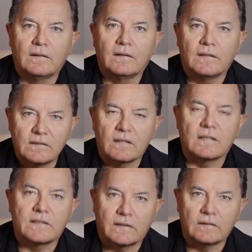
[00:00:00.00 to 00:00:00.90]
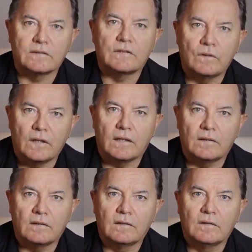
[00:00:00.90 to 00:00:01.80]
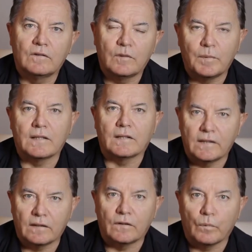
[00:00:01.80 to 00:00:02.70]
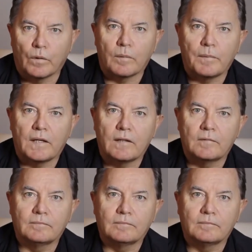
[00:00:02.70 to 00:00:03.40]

These are the skills you need to be the leader you want to be.